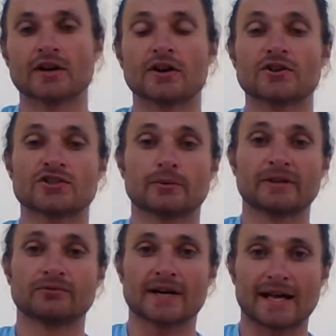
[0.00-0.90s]
So
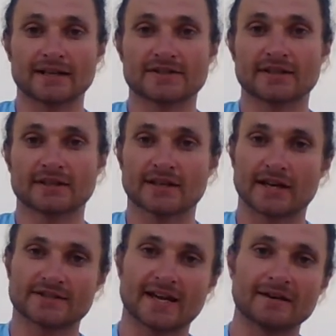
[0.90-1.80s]
in reality, a
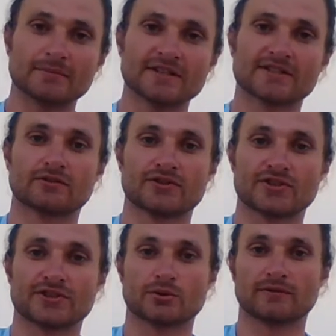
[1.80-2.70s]
10 meter
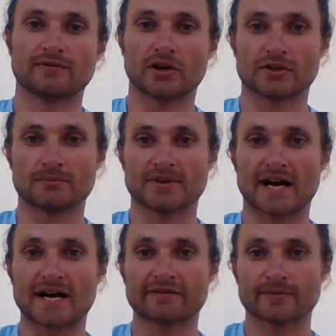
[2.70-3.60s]
residual volume
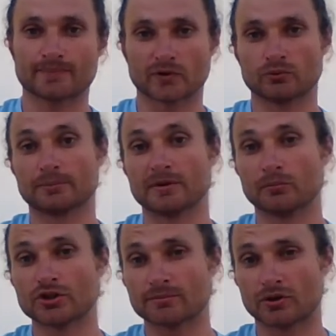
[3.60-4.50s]
dive will be
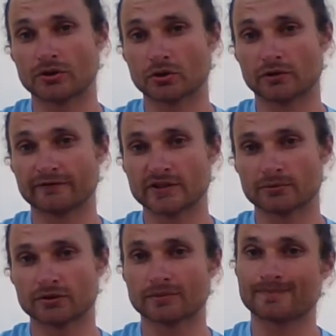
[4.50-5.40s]
much more
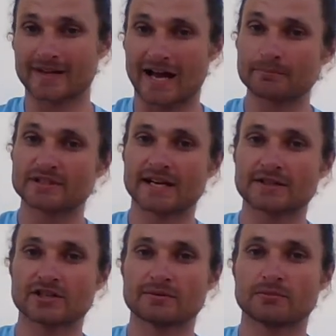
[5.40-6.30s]
uncomfortable and
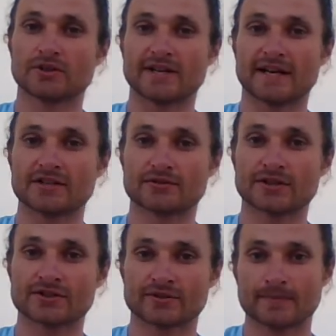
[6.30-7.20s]
potentially more
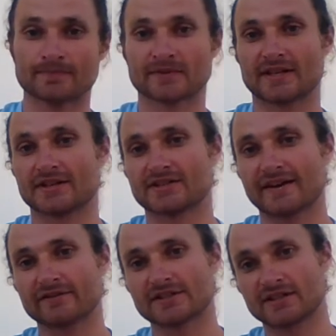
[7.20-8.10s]
dangerous than a
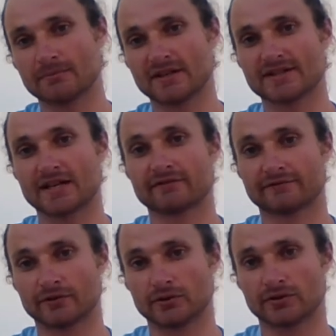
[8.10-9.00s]
70 meter
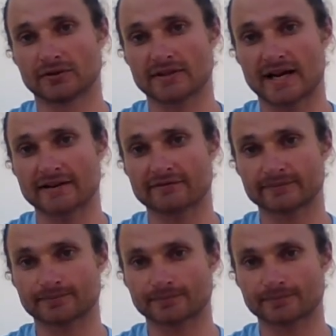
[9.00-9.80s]
full lung dive.